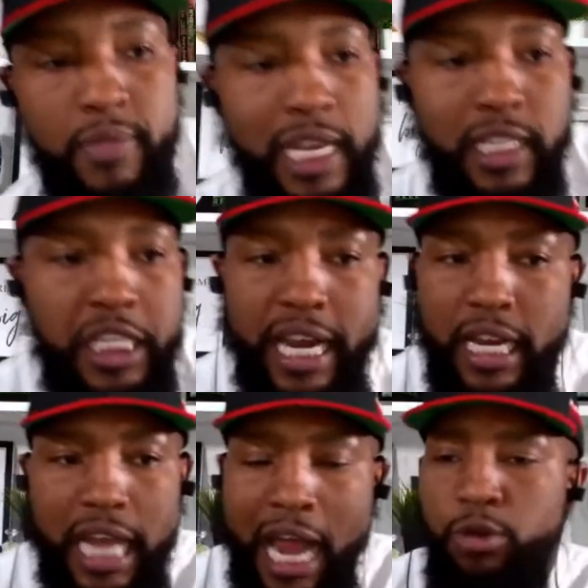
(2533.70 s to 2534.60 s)
I
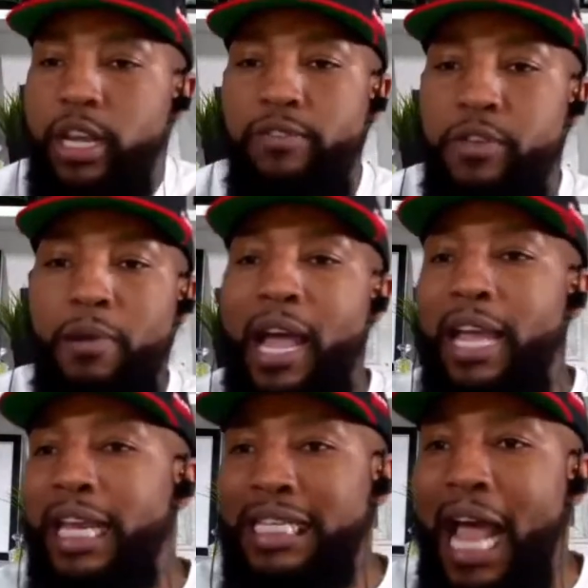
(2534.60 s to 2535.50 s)
don't care if you're
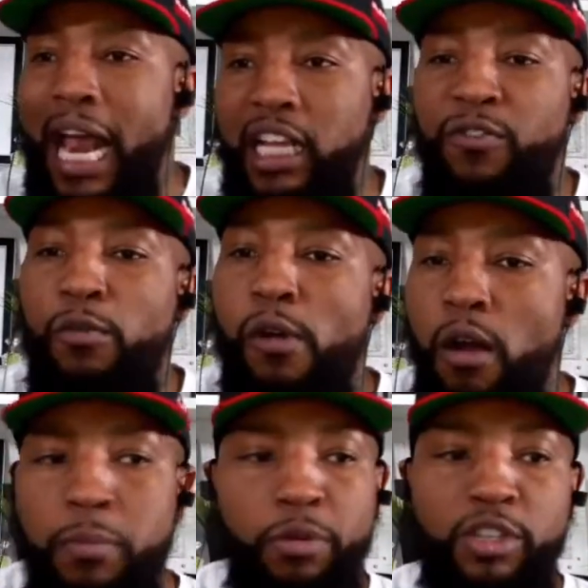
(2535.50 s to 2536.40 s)
buying exotic
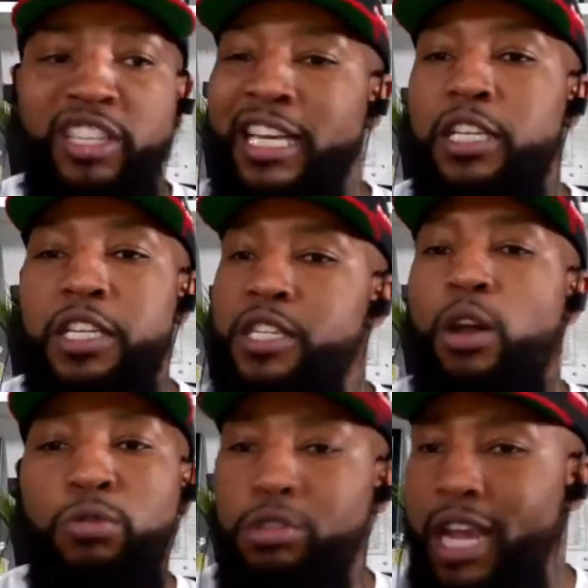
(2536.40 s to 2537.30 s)
Ferrari, percentages
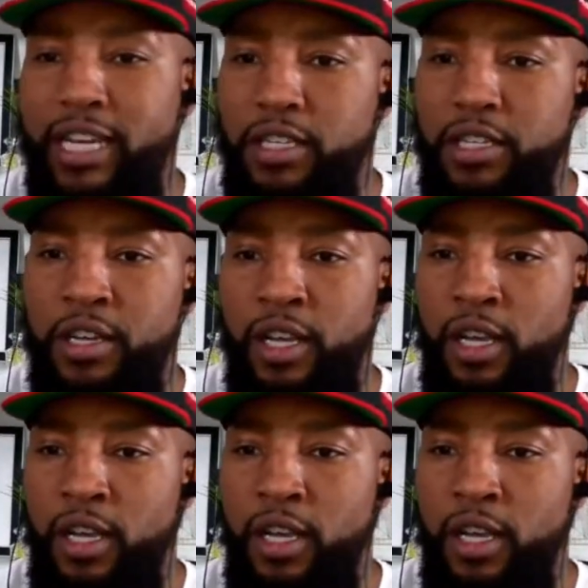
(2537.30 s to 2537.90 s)
don't change.